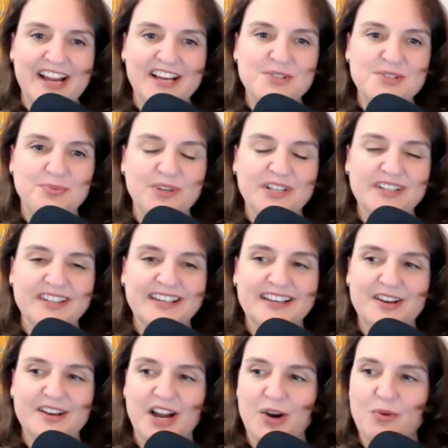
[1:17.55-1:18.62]
it's
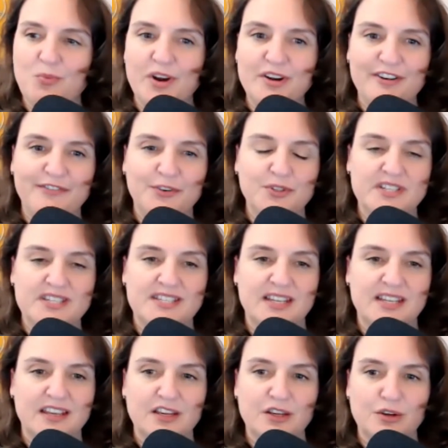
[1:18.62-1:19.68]
really uh, wonderful to
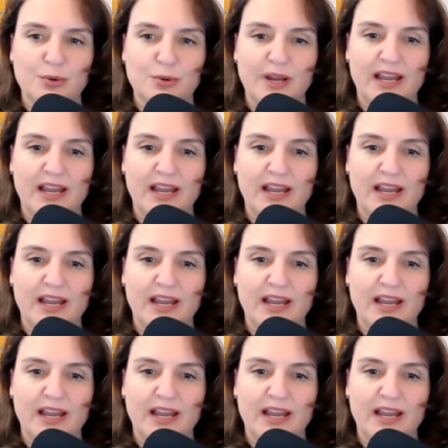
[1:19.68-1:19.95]
see you.